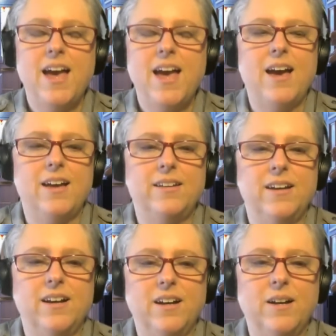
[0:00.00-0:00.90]
And
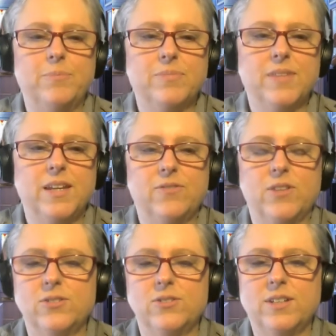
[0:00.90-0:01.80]
um, if
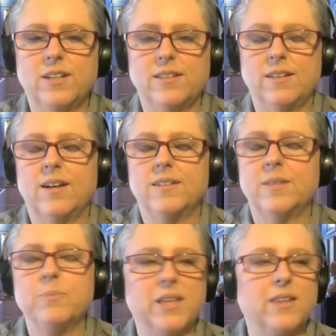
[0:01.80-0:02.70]
there's uh,
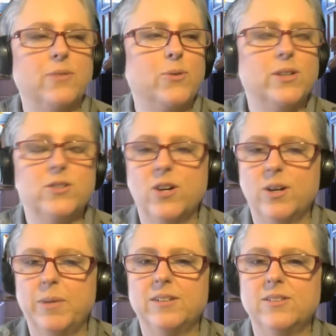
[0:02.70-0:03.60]
something that we want to talk
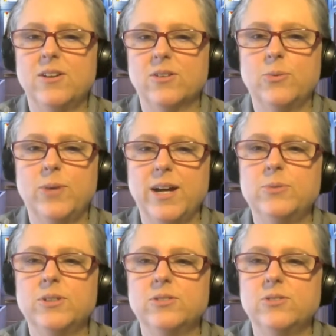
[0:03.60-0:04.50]
about along the way,
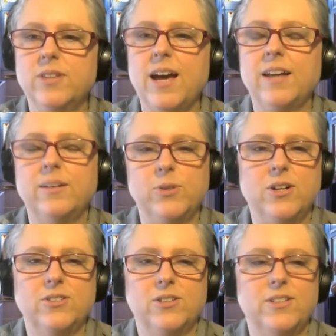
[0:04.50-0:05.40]
we'll do that. And we'll
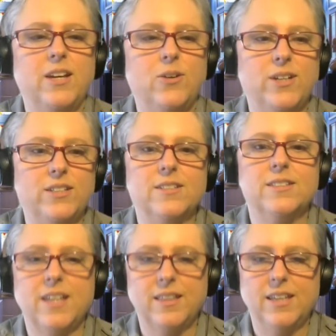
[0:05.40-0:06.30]
also take
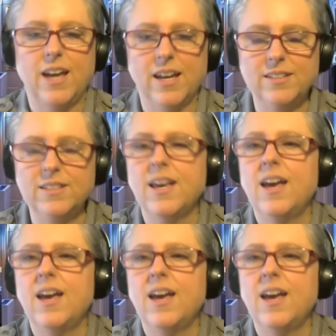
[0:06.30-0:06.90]
questions at the end.